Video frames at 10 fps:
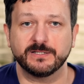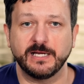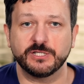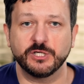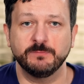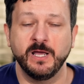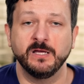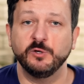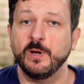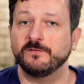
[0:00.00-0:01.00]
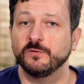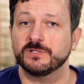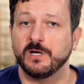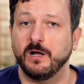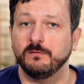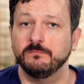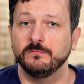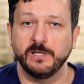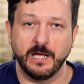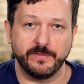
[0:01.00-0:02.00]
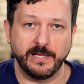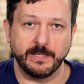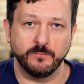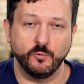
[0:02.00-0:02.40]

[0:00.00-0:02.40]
station, you have to install nothing.